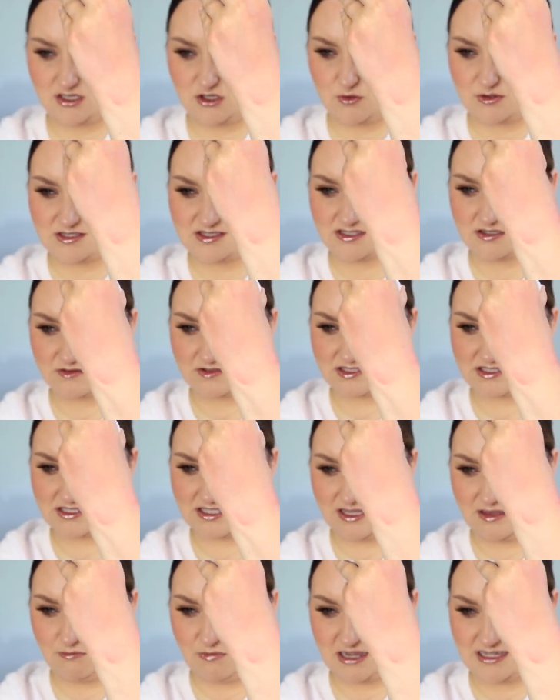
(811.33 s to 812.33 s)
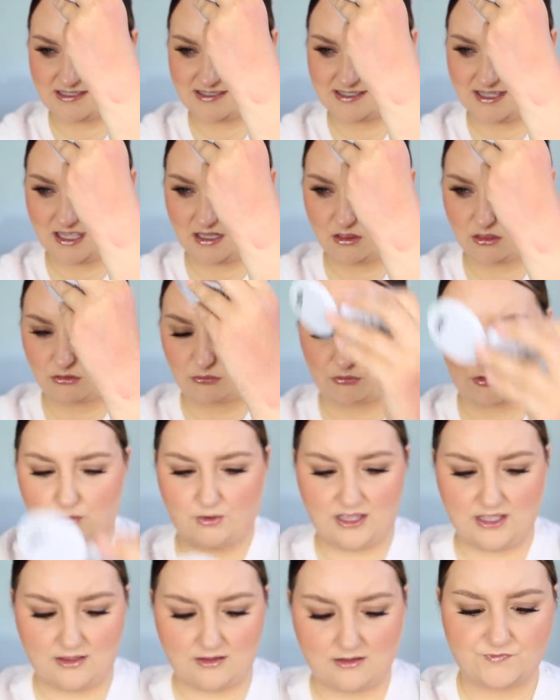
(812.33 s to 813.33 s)
you can still see my skin through
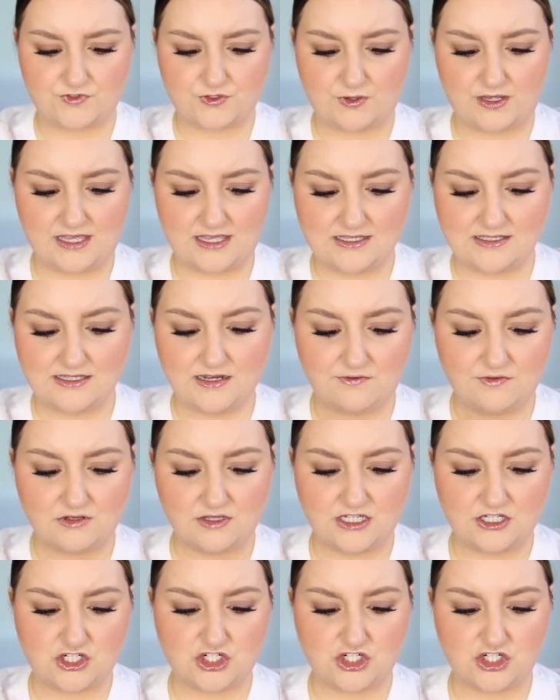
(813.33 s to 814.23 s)
it. So it is definitely